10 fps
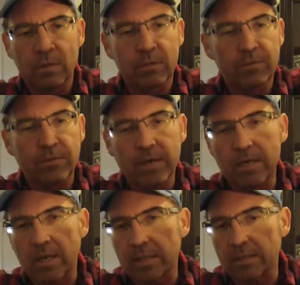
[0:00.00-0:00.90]
It's very
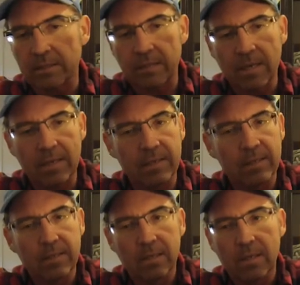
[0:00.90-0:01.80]
nicely done.
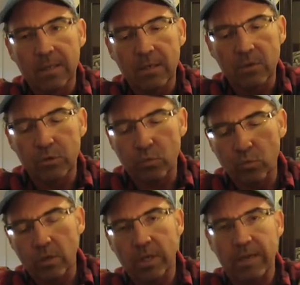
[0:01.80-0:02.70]
You know, it's
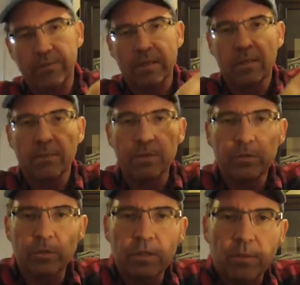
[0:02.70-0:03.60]
real heavy. Let me show
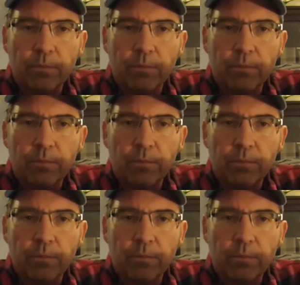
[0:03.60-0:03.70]
you